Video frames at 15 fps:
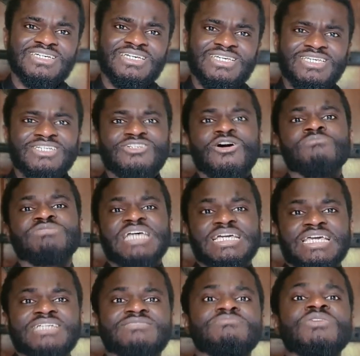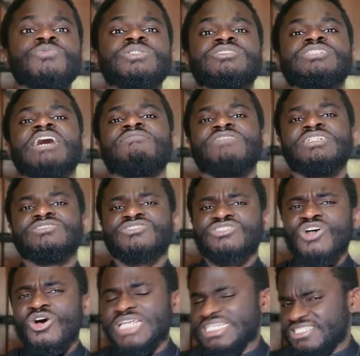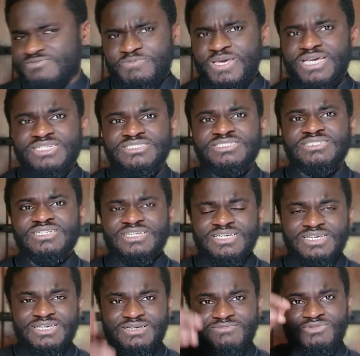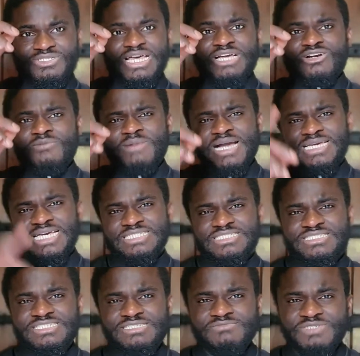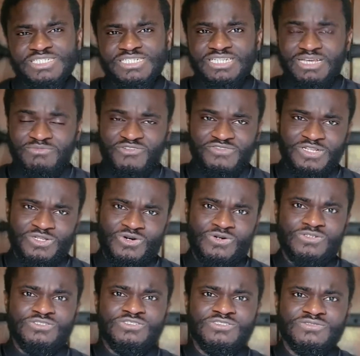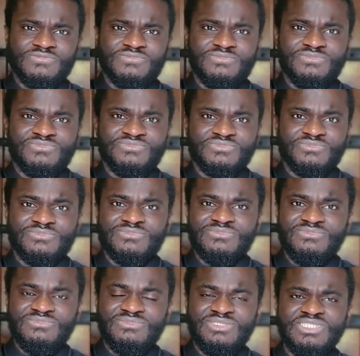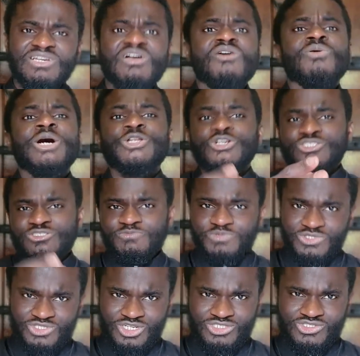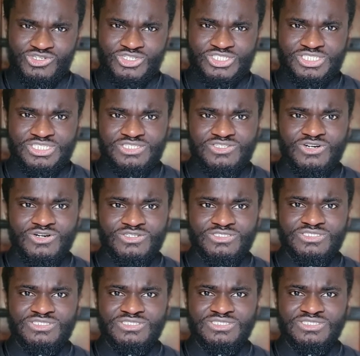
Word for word: He comes against me with javelin, sword, and spears, but I come against him in the name of the Lord. Why don't you put your trust in God?